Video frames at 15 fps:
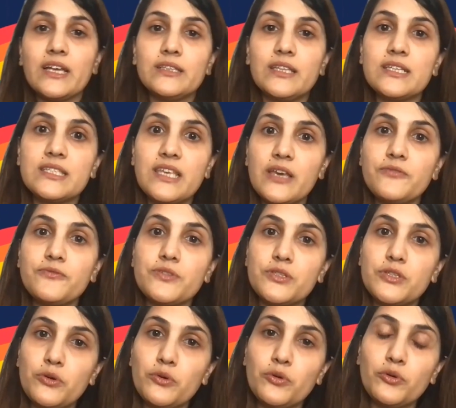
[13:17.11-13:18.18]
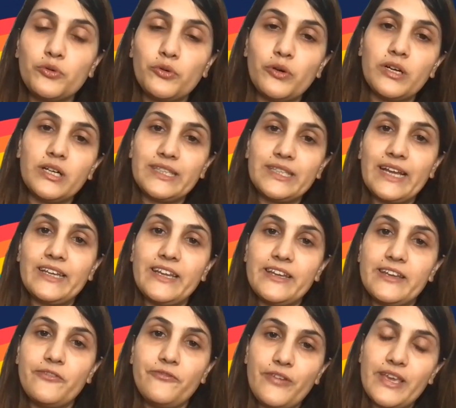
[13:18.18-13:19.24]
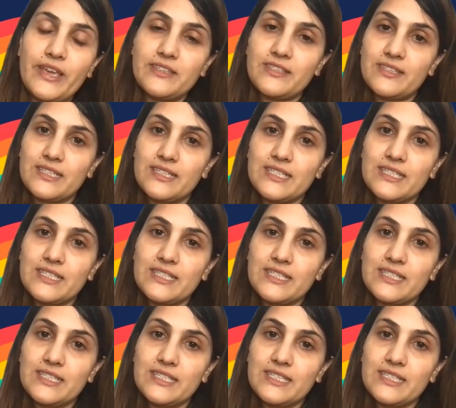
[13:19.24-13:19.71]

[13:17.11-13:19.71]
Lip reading: This gives you that hidden face,